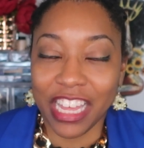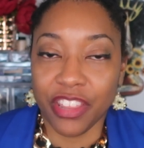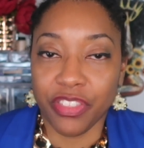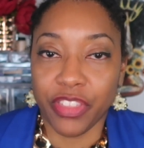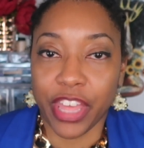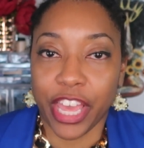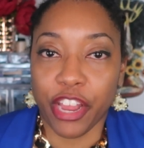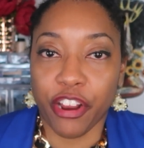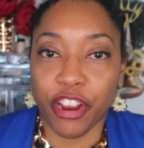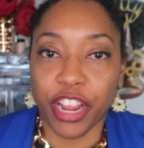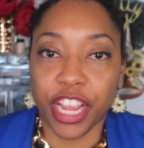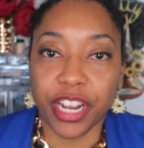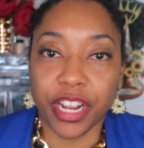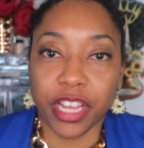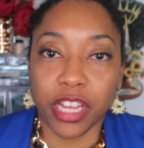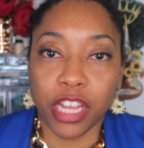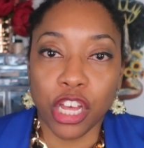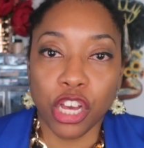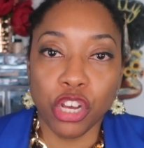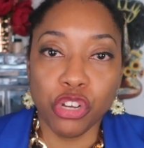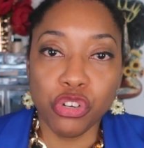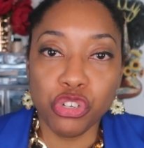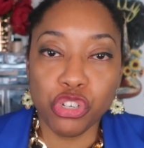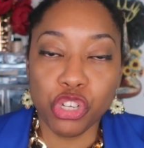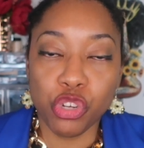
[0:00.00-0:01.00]
They are in a
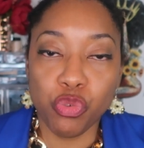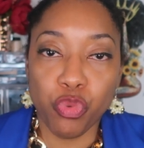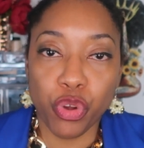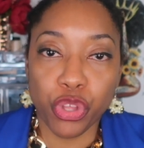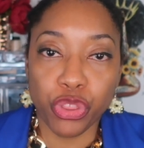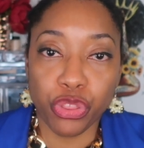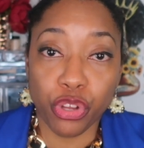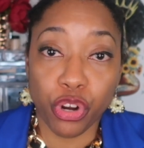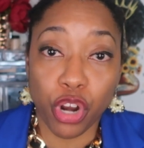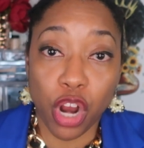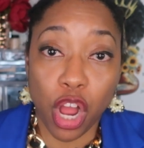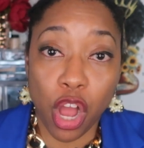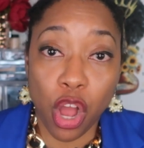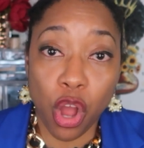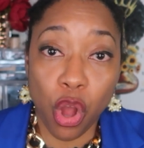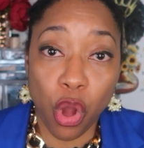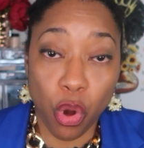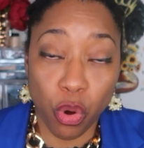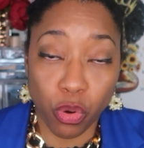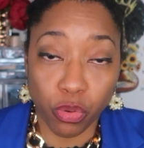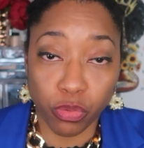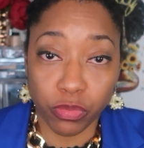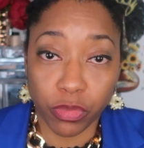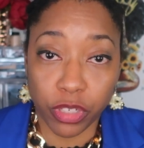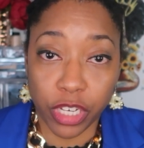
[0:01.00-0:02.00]
country with their
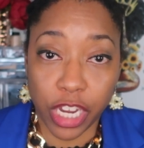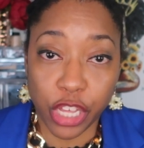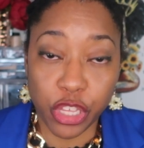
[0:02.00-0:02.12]
own.